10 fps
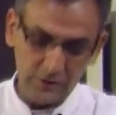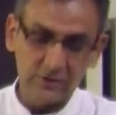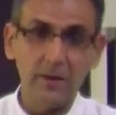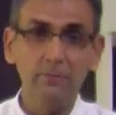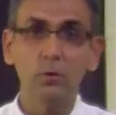
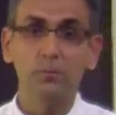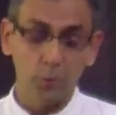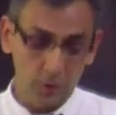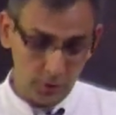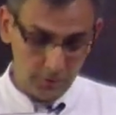it's time to
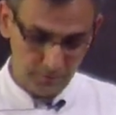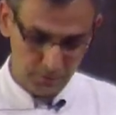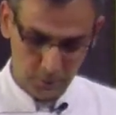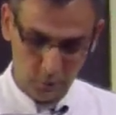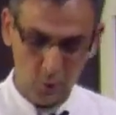put
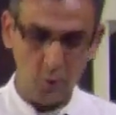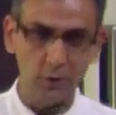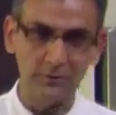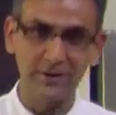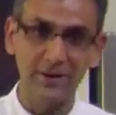
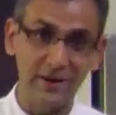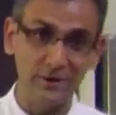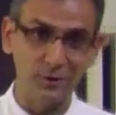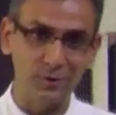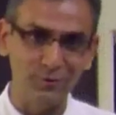your
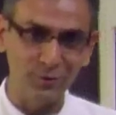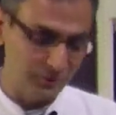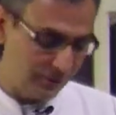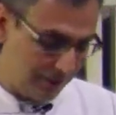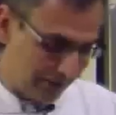selection of fruits and